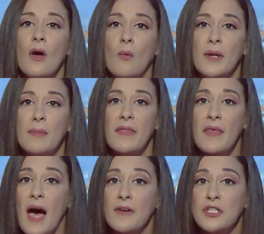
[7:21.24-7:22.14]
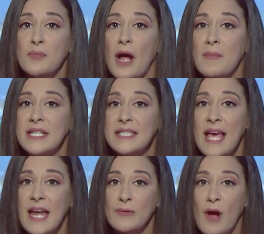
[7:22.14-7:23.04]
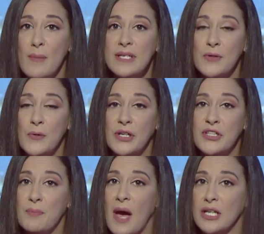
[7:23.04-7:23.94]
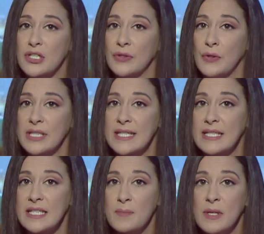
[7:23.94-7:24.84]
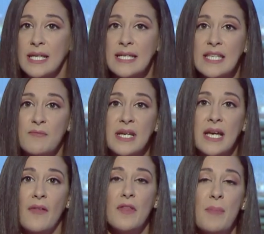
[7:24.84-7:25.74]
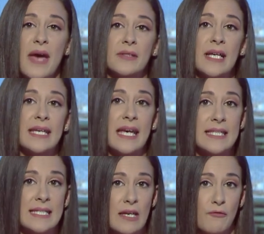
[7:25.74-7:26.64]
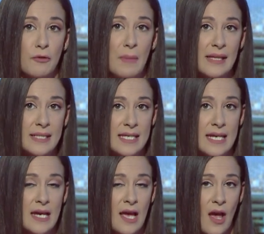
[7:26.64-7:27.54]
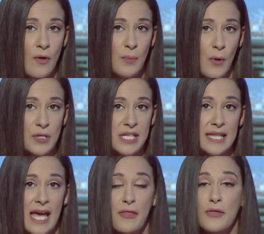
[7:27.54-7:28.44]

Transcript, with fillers: One month after Prime Minister Edi Rama's order to punish lawlessness, police have begun the battle against informality, reporting that